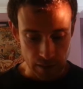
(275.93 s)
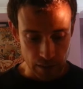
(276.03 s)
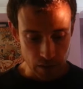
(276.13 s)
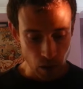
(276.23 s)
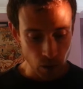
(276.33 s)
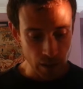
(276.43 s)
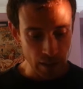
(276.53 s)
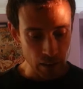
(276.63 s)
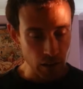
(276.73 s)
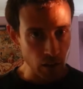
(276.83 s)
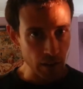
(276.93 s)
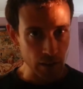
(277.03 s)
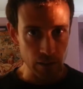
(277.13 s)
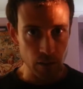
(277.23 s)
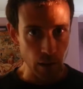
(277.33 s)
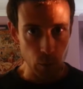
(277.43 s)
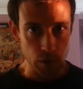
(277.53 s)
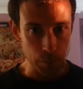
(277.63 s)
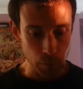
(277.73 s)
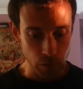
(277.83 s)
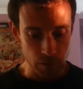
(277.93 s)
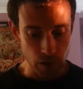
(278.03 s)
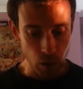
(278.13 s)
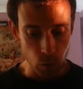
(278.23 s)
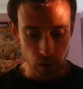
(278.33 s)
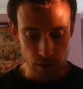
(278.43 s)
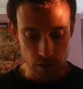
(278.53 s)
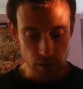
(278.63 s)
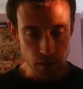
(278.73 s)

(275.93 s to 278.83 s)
it's highly unlikely that they would approve no one.